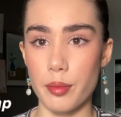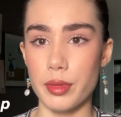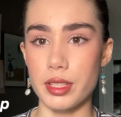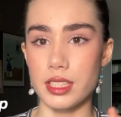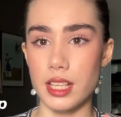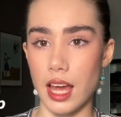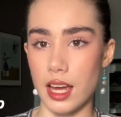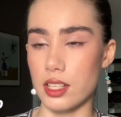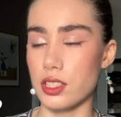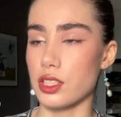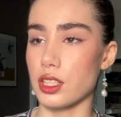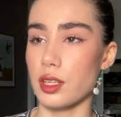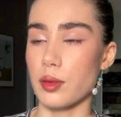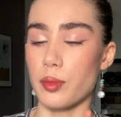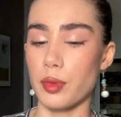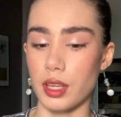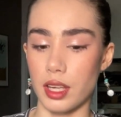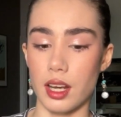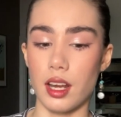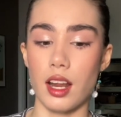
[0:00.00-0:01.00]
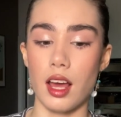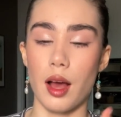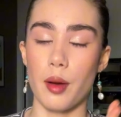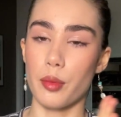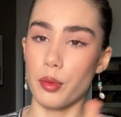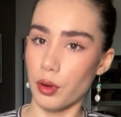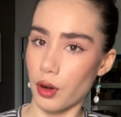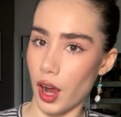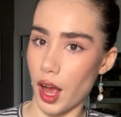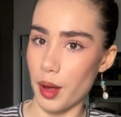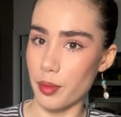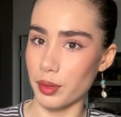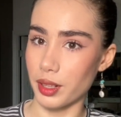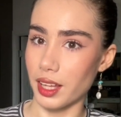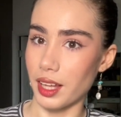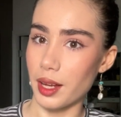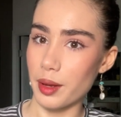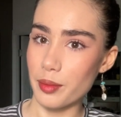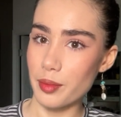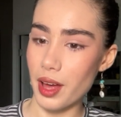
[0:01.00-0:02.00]
It's actually been a
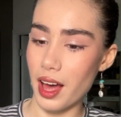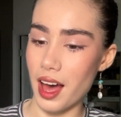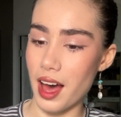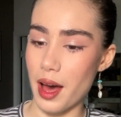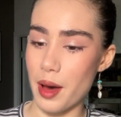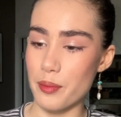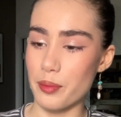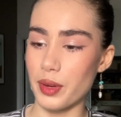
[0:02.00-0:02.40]
problem,